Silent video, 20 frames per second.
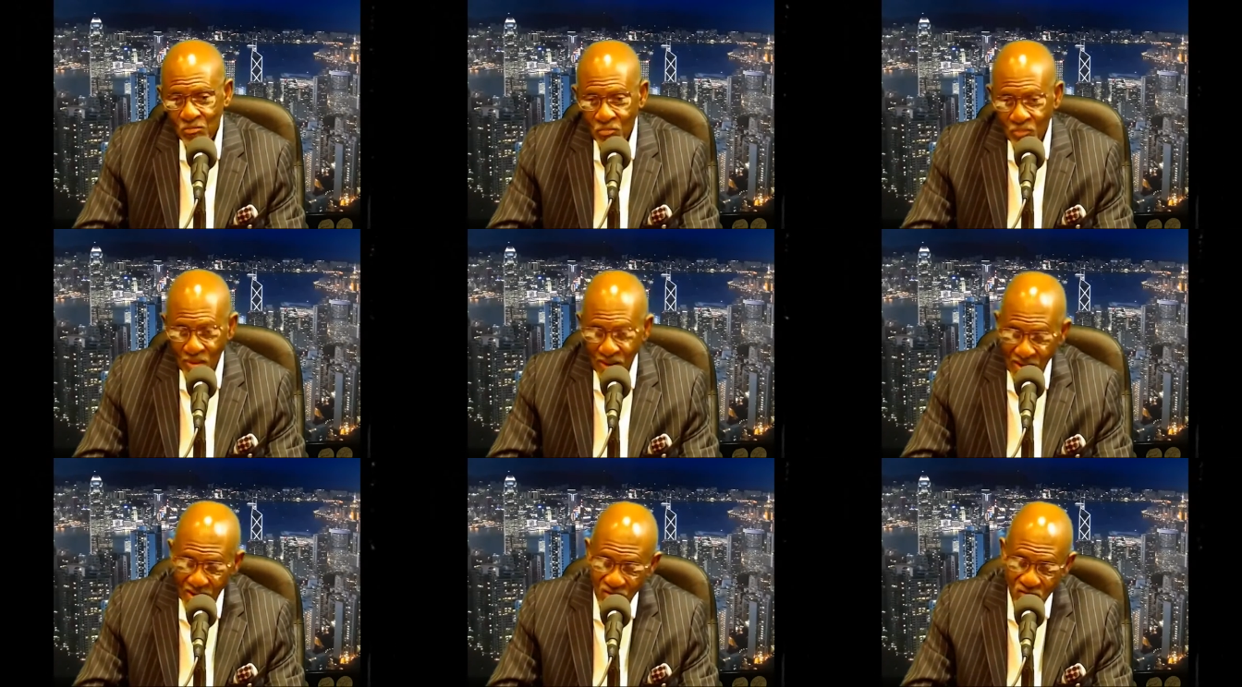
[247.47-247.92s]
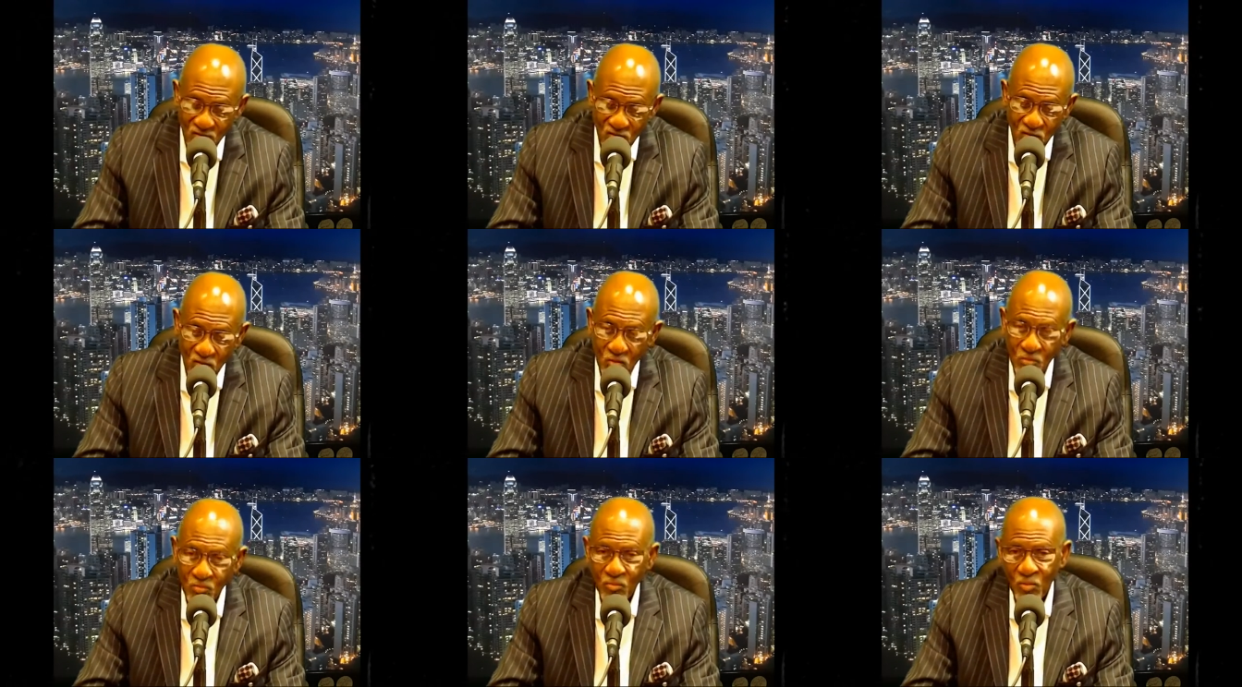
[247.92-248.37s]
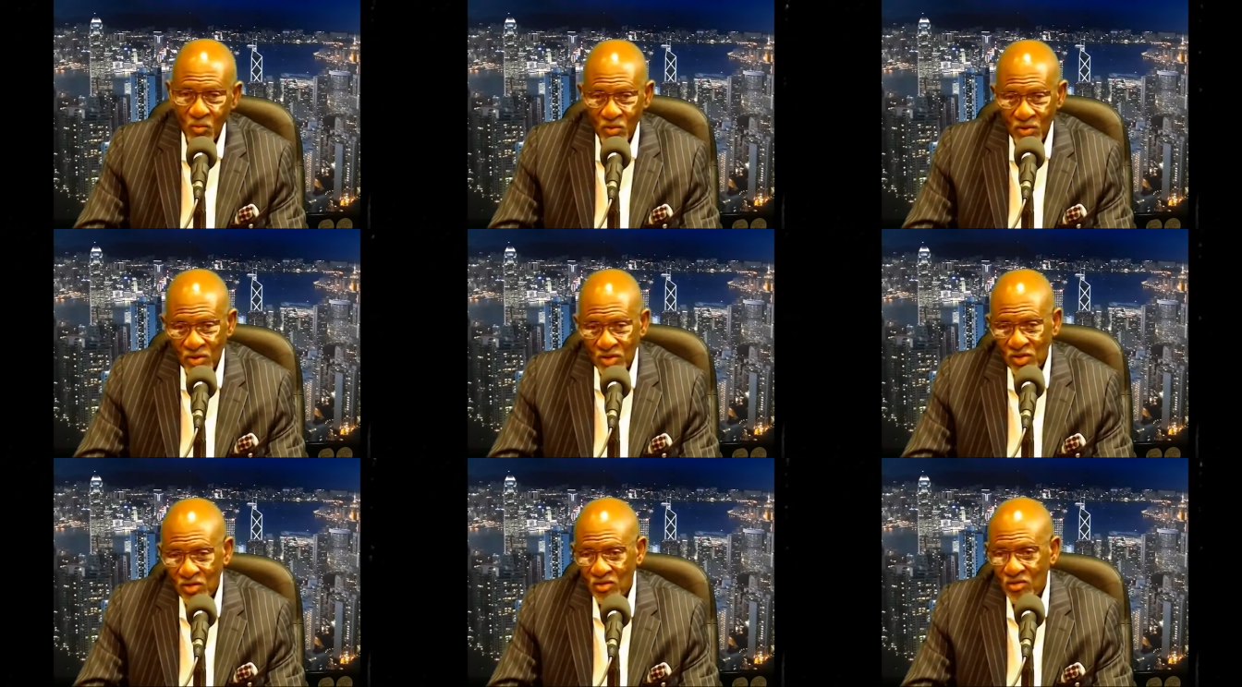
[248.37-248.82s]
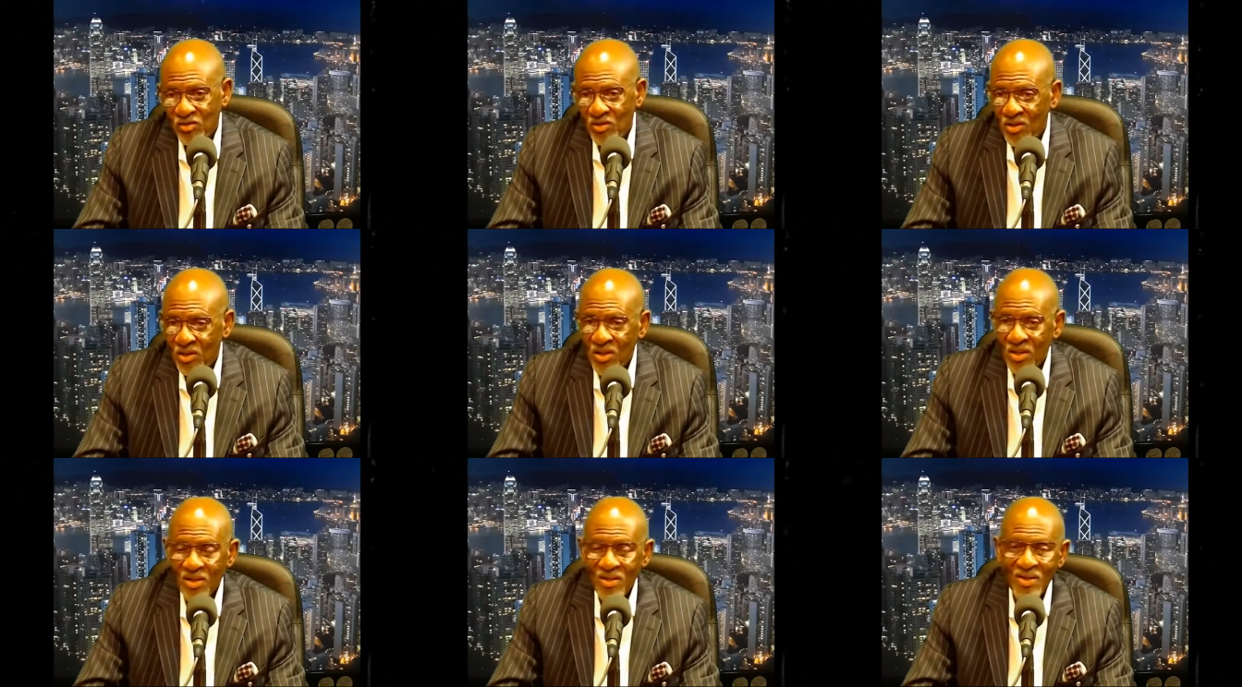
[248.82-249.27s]
pastor, preacher, to
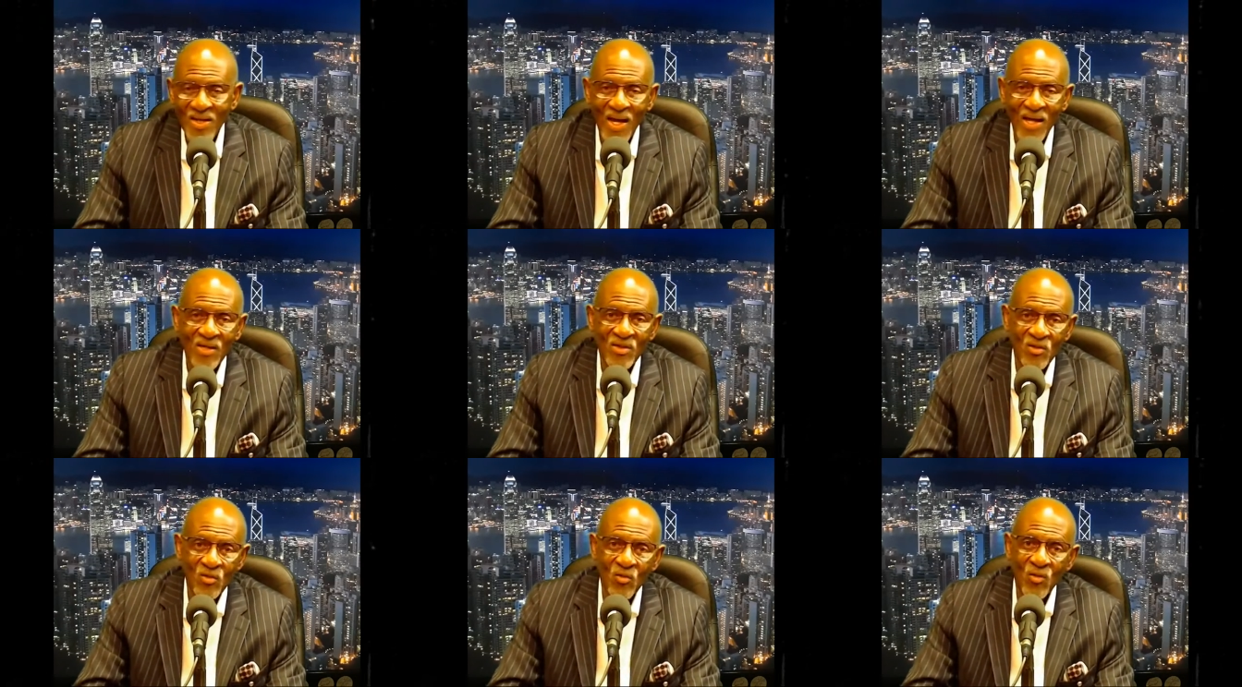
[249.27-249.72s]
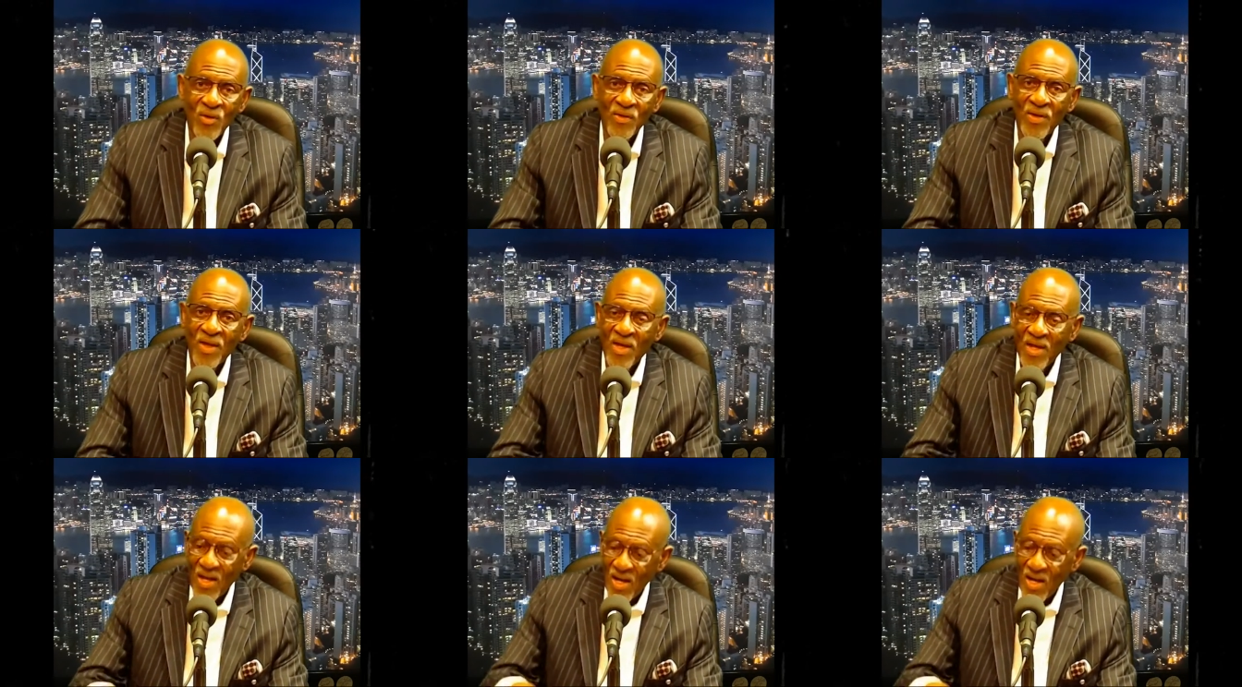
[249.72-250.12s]
not doing it.